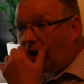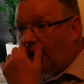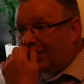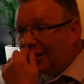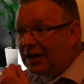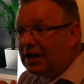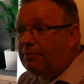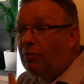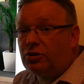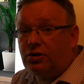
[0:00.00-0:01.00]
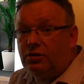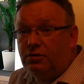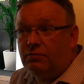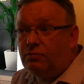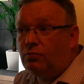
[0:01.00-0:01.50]
I think in a
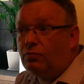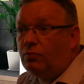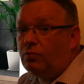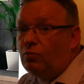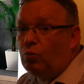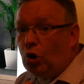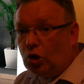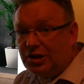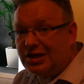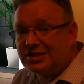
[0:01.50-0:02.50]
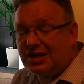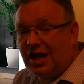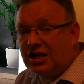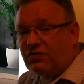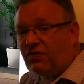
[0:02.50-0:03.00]
modern world these
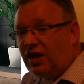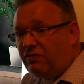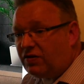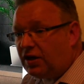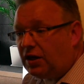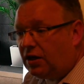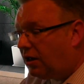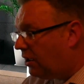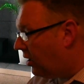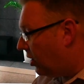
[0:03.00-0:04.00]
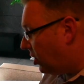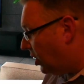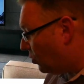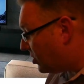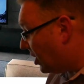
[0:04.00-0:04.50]
days of AV
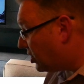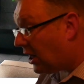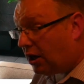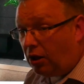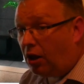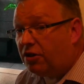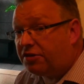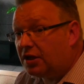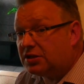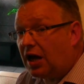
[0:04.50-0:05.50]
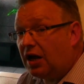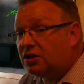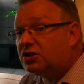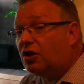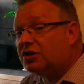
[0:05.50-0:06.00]
usage and a lot of the things that I
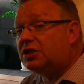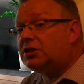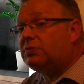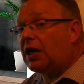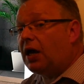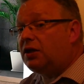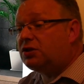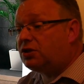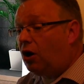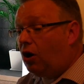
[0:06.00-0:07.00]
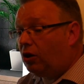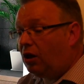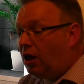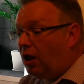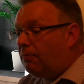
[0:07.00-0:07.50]
install, systems that I install,
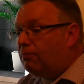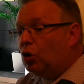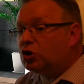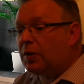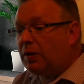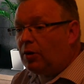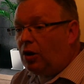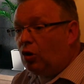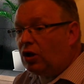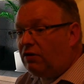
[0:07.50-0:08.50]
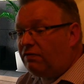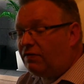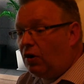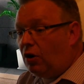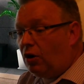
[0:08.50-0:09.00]
most people are looking
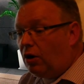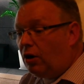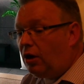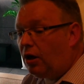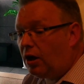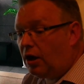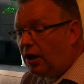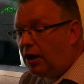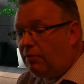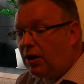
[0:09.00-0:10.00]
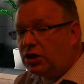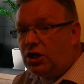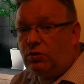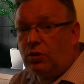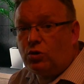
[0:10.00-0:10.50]
for a
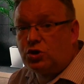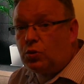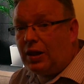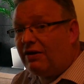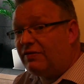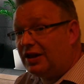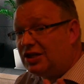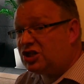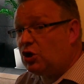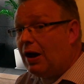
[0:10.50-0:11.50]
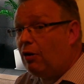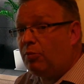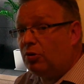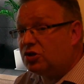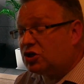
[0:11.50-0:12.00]
unit which will have at least 2
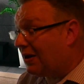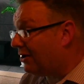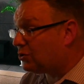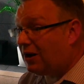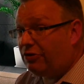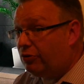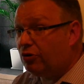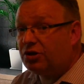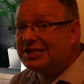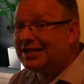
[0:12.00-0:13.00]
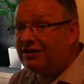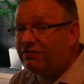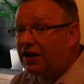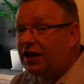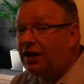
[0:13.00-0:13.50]
outputs to out to either another
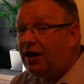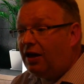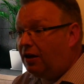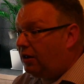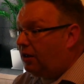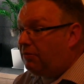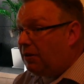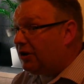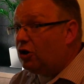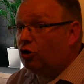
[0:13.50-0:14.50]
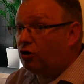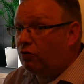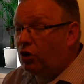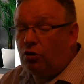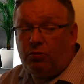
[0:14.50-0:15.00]
TV, maybe in another
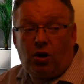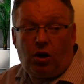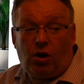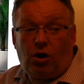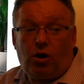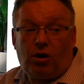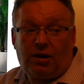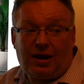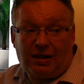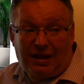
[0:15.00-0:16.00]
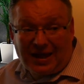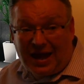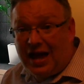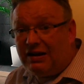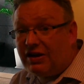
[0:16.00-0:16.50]
room, or like
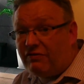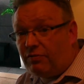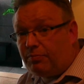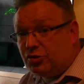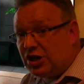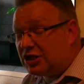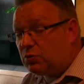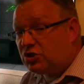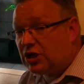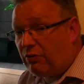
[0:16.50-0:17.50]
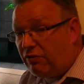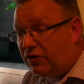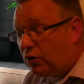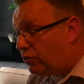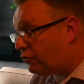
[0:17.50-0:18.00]
I have a projector which I
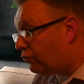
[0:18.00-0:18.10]
reviewed